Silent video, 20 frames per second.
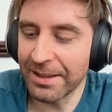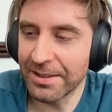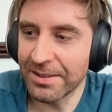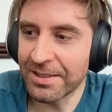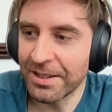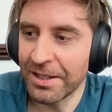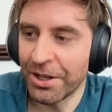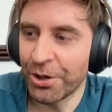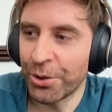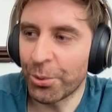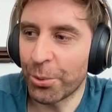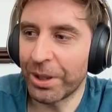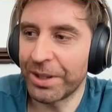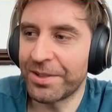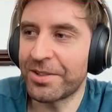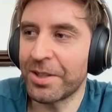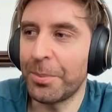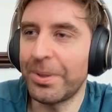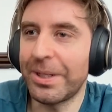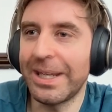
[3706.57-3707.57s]
And
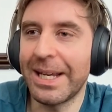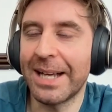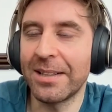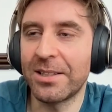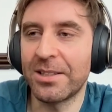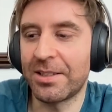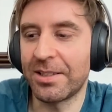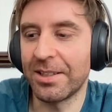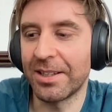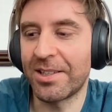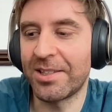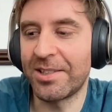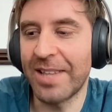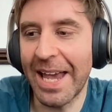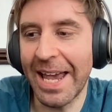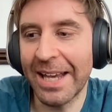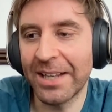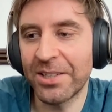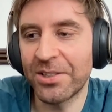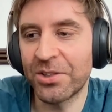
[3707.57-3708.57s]
when somebody has
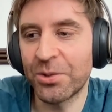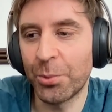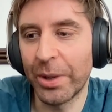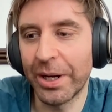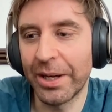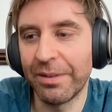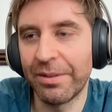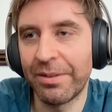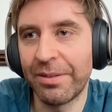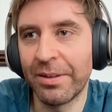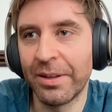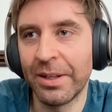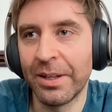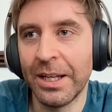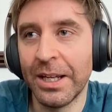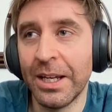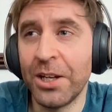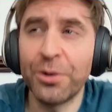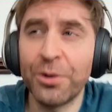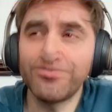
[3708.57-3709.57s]
success with,
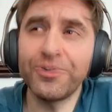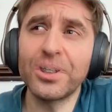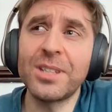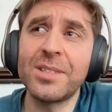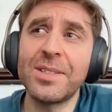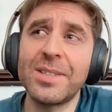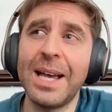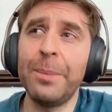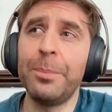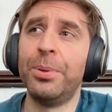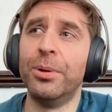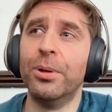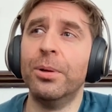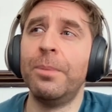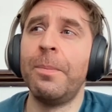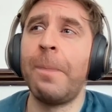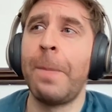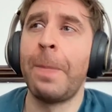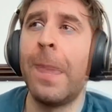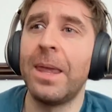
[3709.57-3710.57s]
you know, for
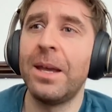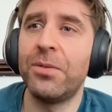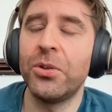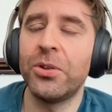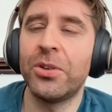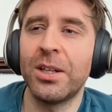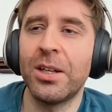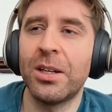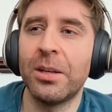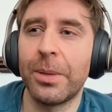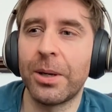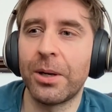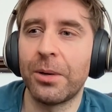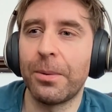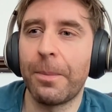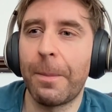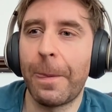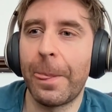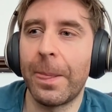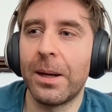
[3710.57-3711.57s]
example, if you think
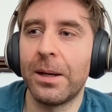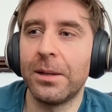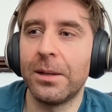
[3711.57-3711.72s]
about,